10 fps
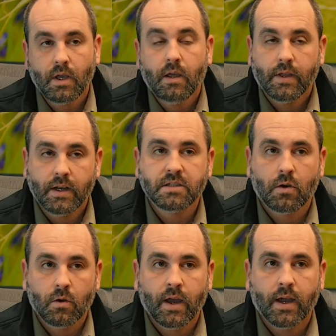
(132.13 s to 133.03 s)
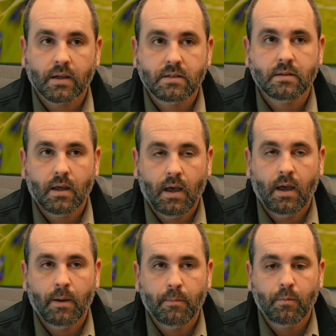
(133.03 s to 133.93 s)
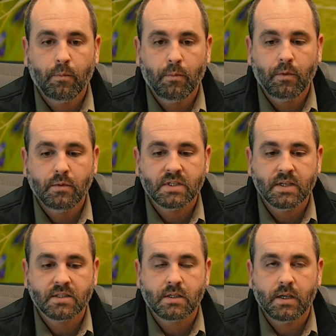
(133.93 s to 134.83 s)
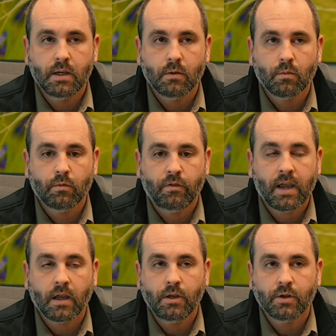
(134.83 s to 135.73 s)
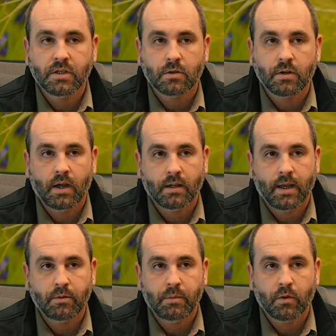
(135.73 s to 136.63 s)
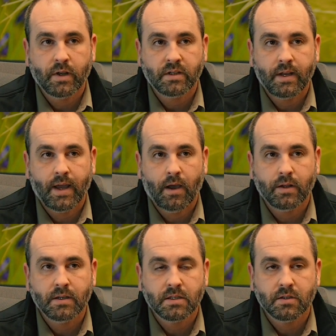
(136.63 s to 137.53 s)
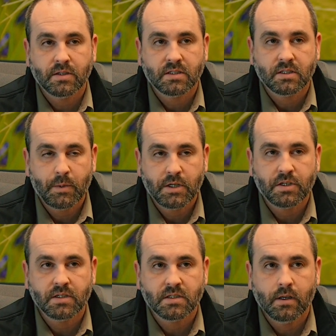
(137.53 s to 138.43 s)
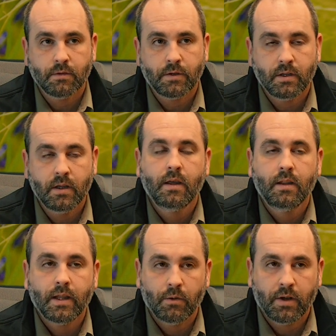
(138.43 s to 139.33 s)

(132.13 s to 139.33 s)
That is correct. Since the vacant units are not allowed to be rented out until the suspension is lifted, that would